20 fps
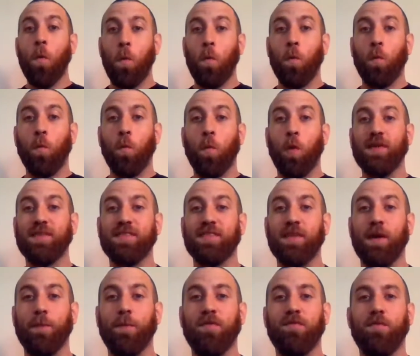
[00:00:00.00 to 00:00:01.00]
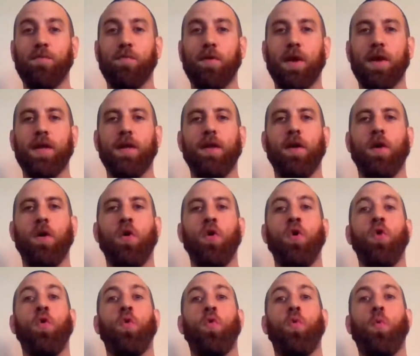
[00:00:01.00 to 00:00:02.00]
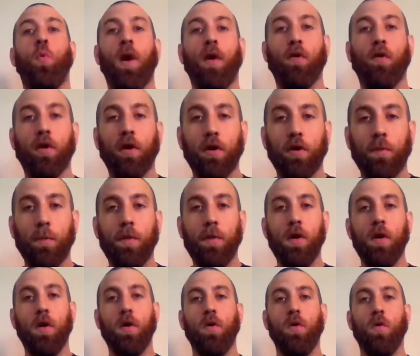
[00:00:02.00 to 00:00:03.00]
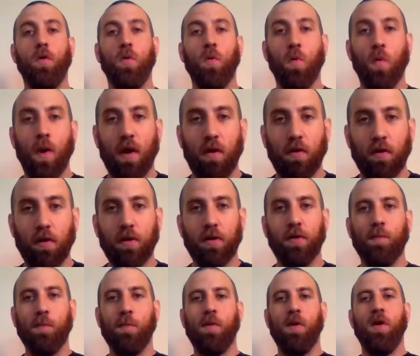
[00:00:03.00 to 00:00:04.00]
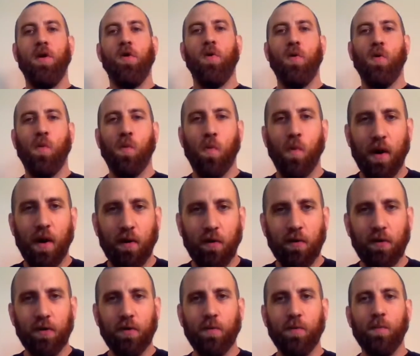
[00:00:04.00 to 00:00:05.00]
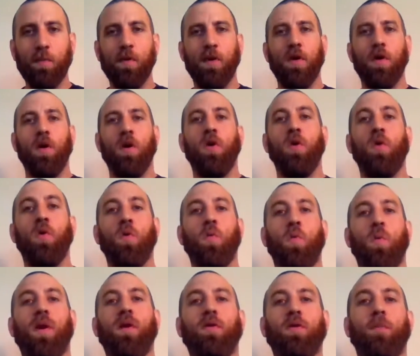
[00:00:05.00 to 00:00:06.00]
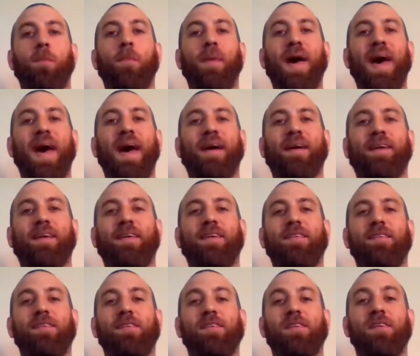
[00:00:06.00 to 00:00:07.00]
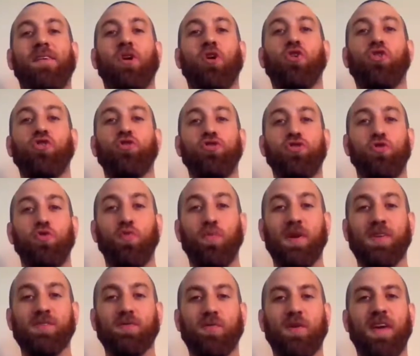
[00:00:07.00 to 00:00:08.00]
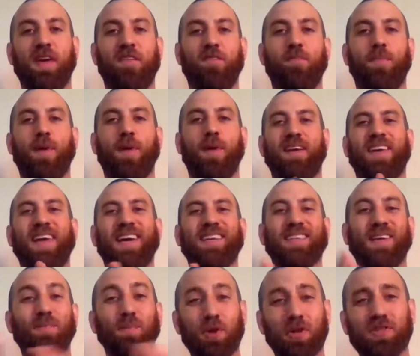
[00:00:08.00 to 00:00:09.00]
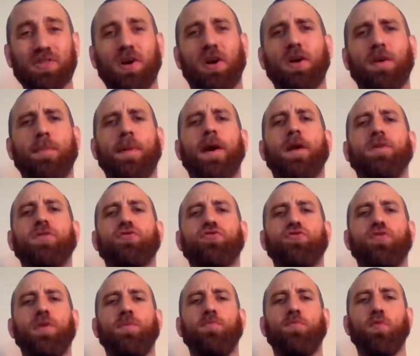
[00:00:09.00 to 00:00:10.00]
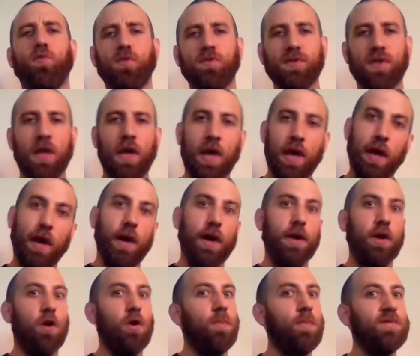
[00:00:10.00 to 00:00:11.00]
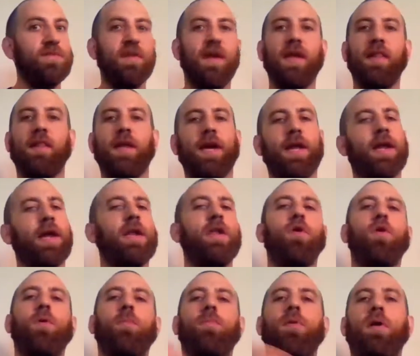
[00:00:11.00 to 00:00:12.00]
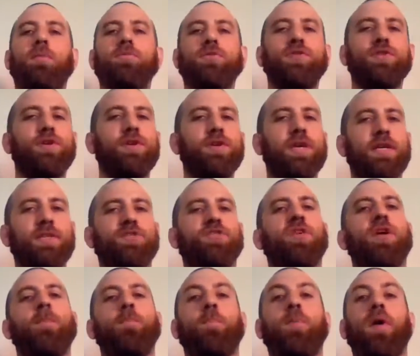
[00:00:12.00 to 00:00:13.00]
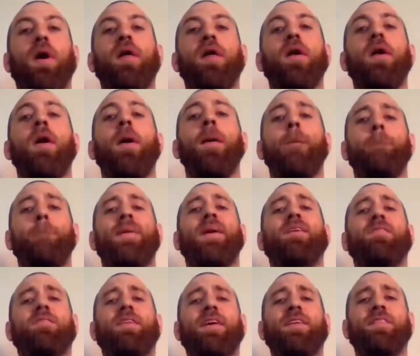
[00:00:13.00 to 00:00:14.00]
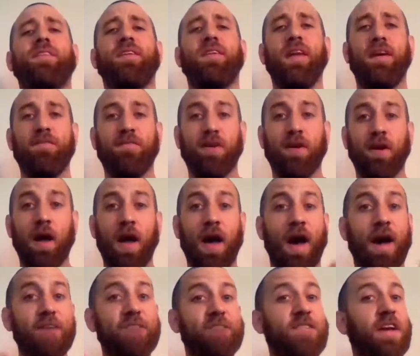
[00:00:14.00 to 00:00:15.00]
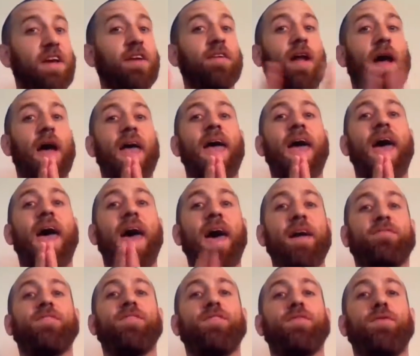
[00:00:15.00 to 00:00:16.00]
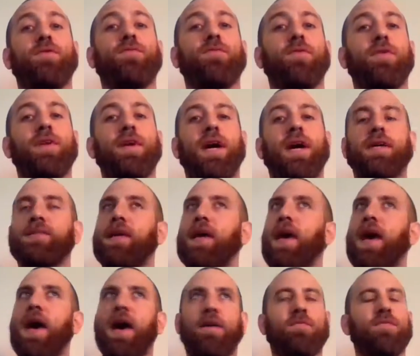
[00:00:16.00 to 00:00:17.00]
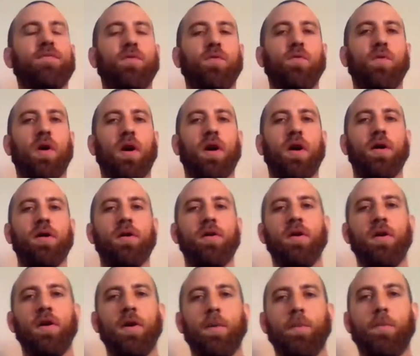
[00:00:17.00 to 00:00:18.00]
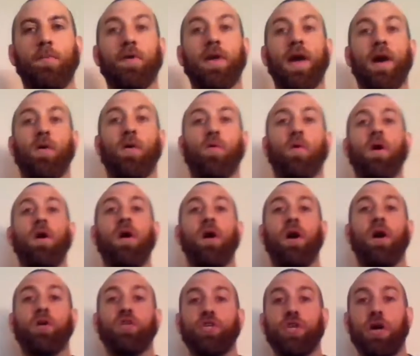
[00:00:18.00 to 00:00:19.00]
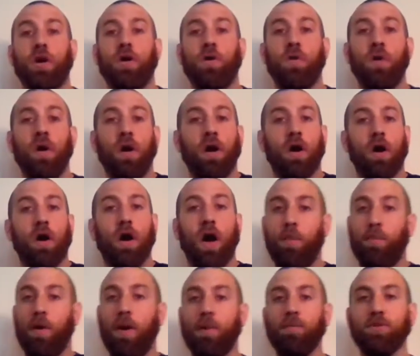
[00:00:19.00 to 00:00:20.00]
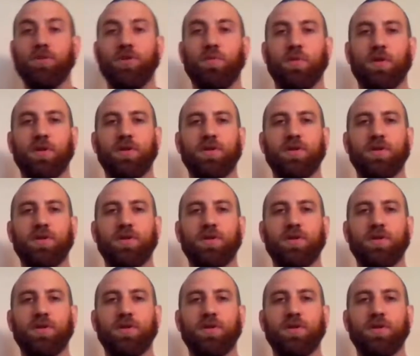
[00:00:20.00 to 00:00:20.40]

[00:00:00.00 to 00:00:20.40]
What's up, everybody? Welcome, welcome, welcome, welcome back to Wrestle Cave Podcast. I'm going to talk about Extreme Rules. I know I'm a day late. I know I promised you yesterday, but better late than never. I figured I have to do it for you guys. I have to put out a show. I promised you one,